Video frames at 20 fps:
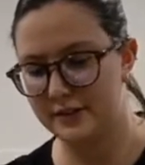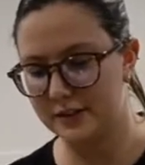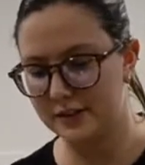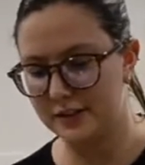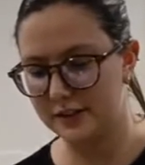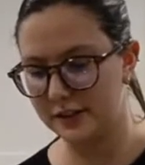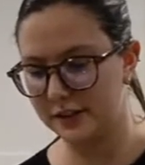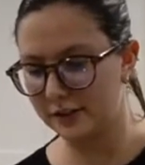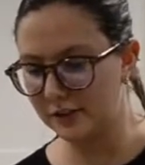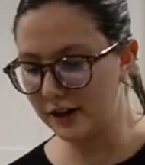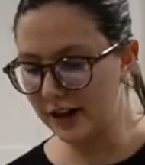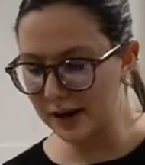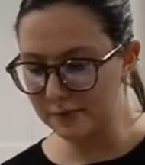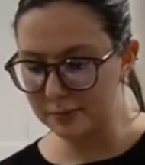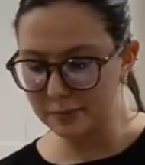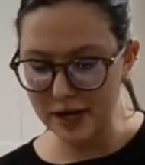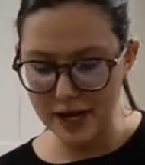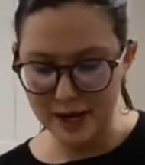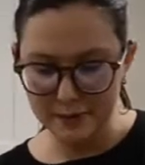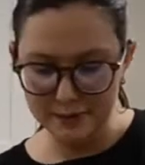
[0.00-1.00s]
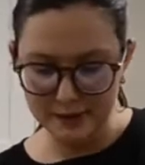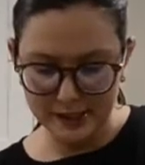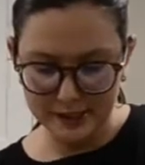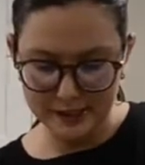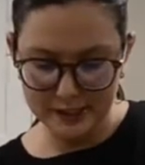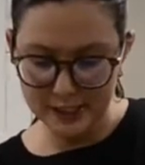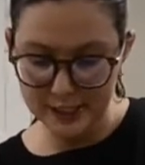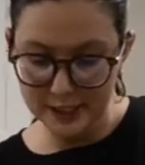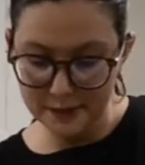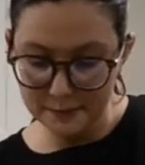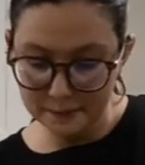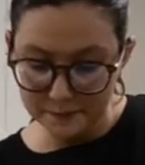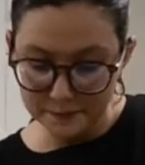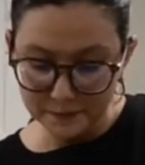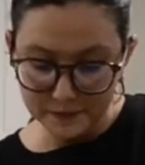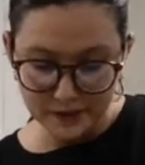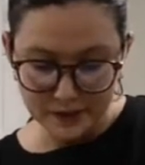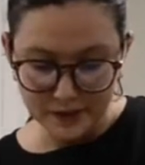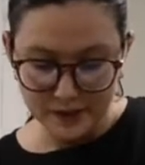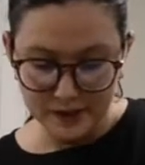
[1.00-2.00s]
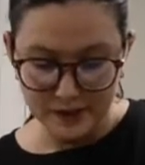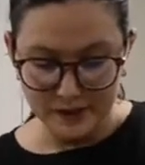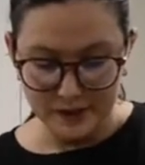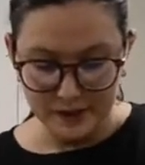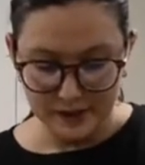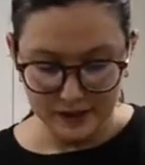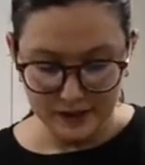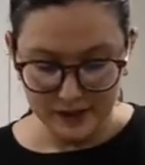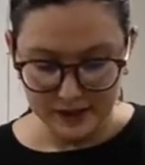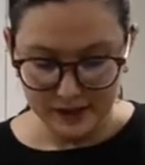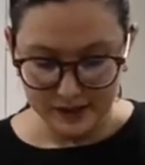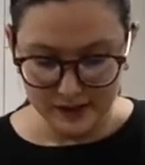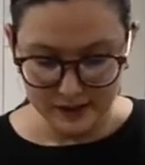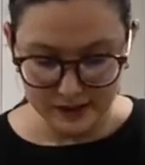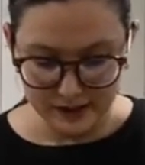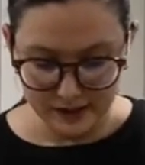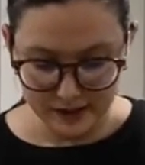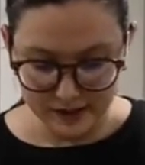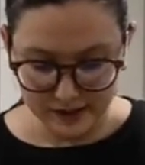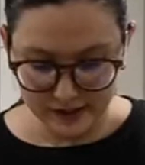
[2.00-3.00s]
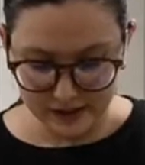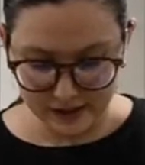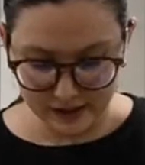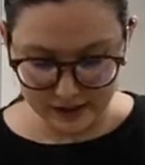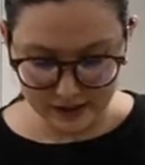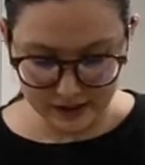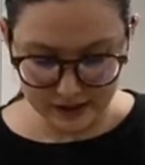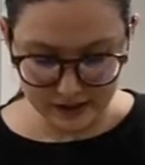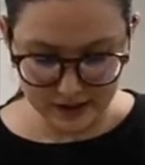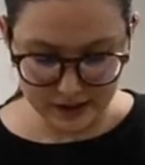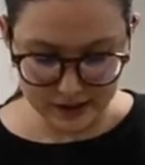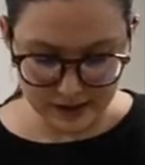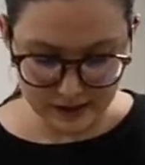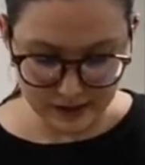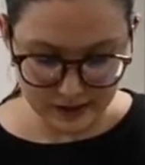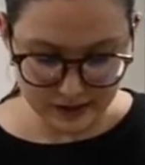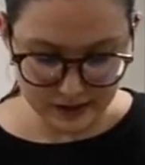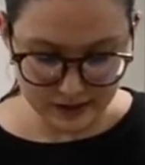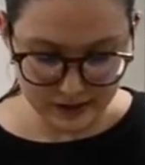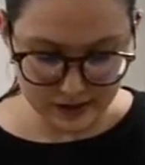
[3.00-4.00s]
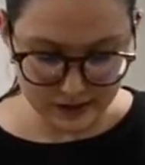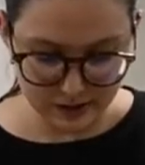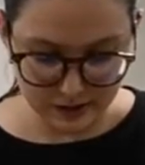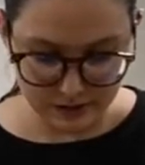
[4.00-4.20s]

Gonna grab my black tea. And,